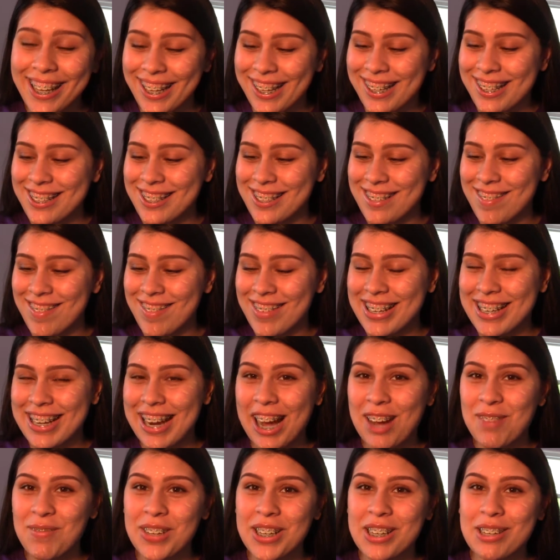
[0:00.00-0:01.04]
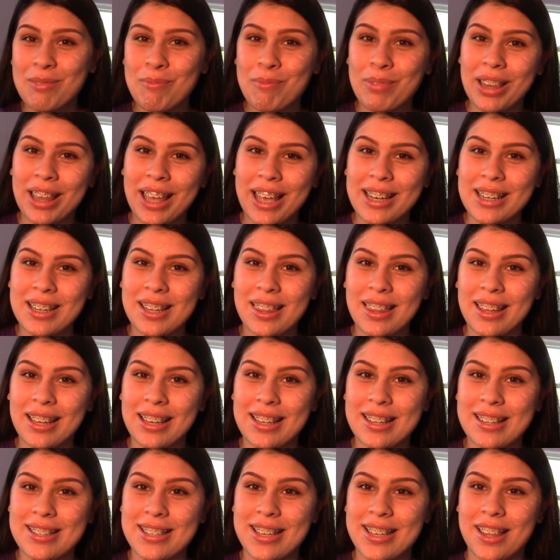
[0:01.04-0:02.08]
So now I'm going to blend the
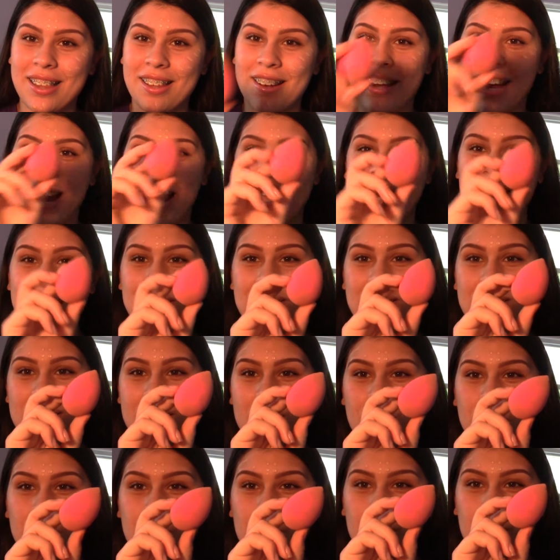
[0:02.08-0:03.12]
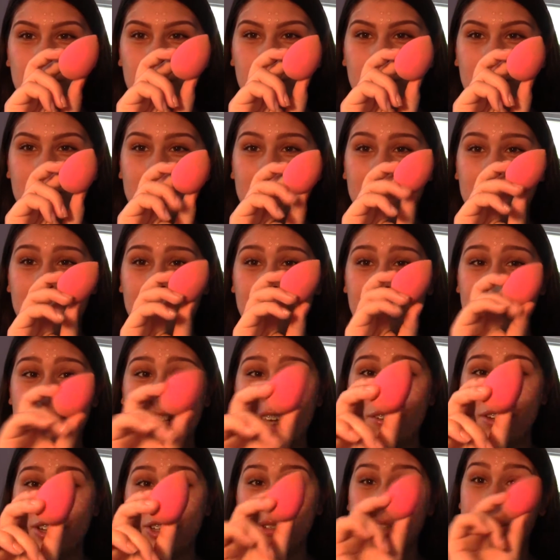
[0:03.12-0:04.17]
concealer. I use a beauty blender.
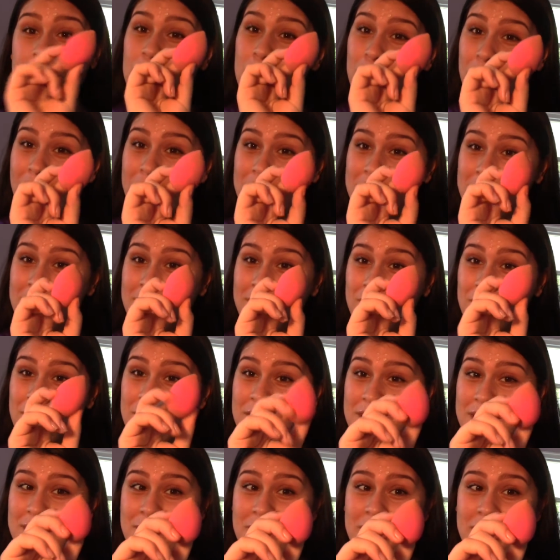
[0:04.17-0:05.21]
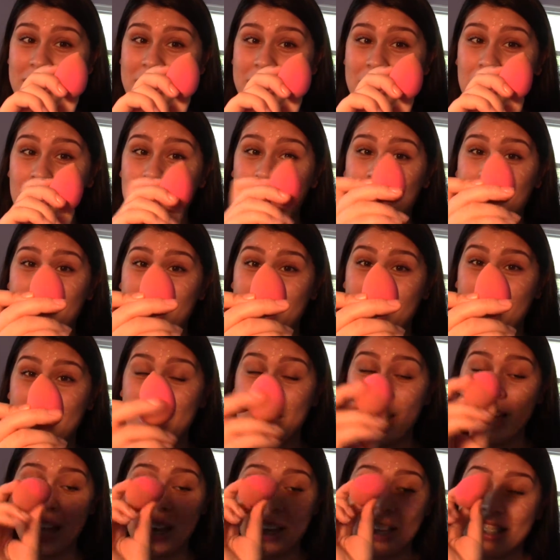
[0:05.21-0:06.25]
Now I tried washing it for this video, but
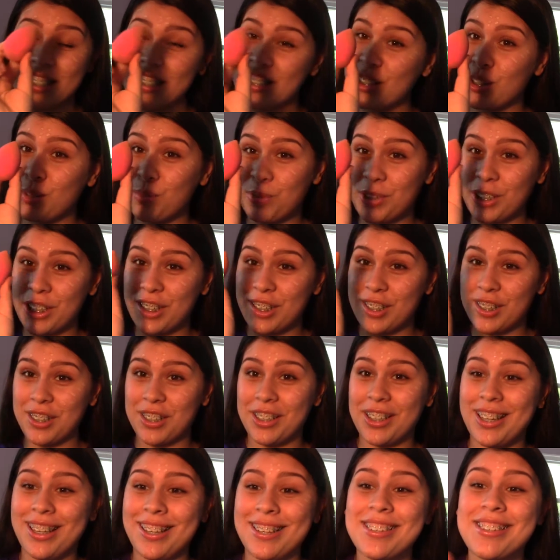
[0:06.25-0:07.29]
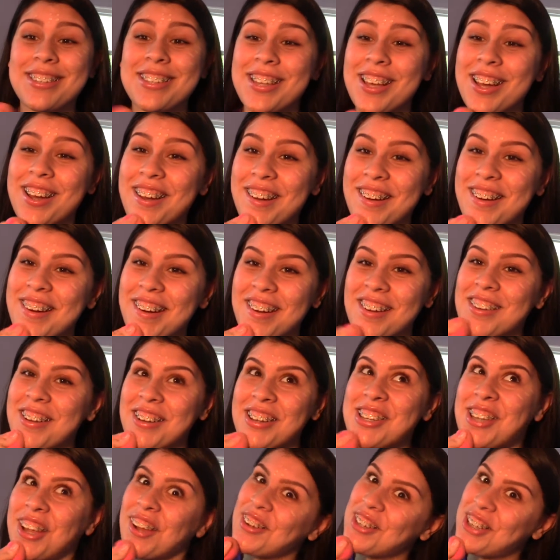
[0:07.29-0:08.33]
it's still pretty dirty, so
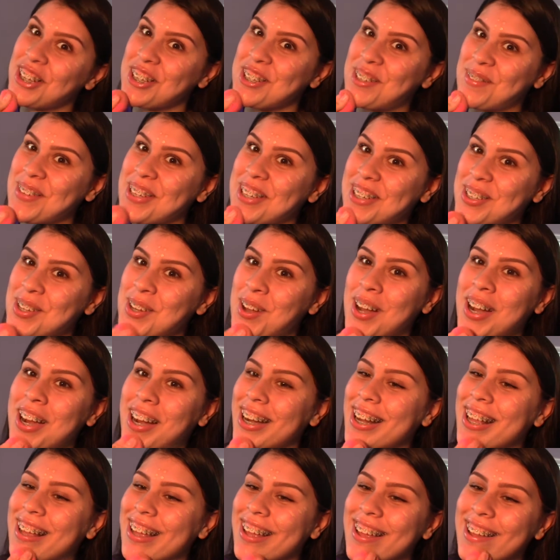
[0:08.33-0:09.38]
don't judge me too hard.